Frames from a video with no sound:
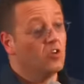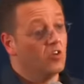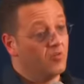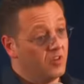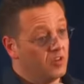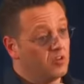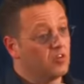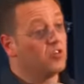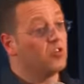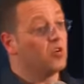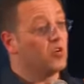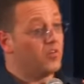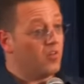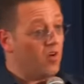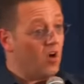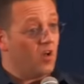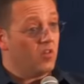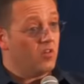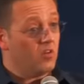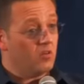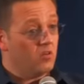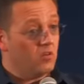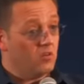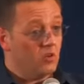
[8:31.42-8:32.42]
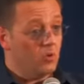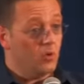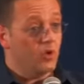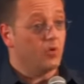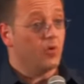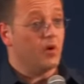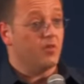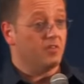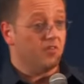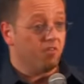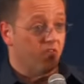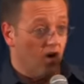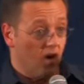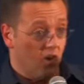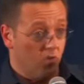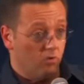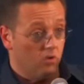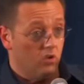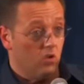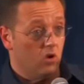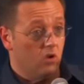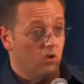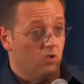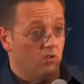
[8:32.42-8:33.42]
So if this is your father, you either have a
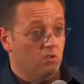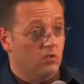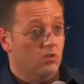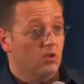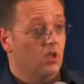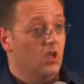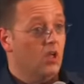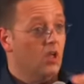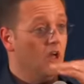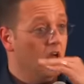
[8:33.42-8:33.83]
father-in-law,